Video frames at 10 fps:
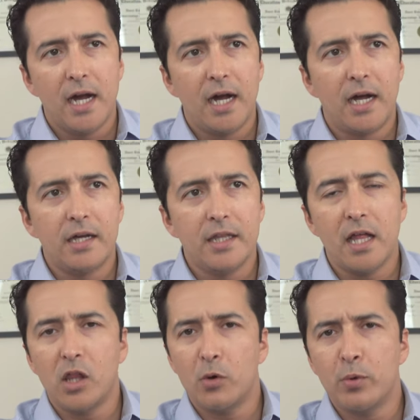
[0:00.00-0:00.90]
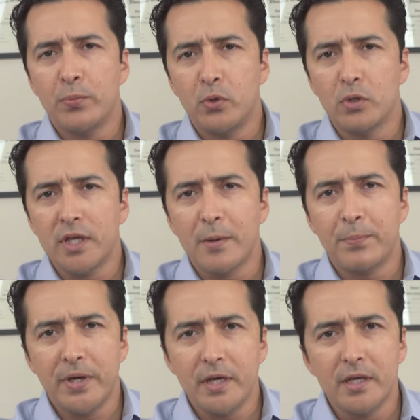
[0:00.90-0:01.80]
A lot of people
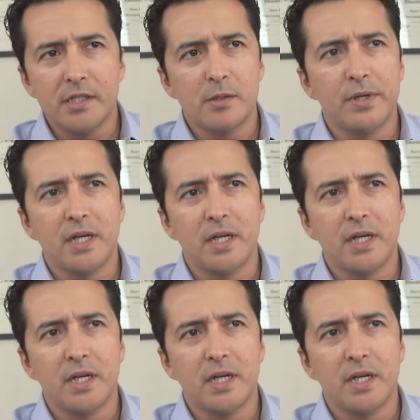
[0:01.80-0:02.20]
get pissed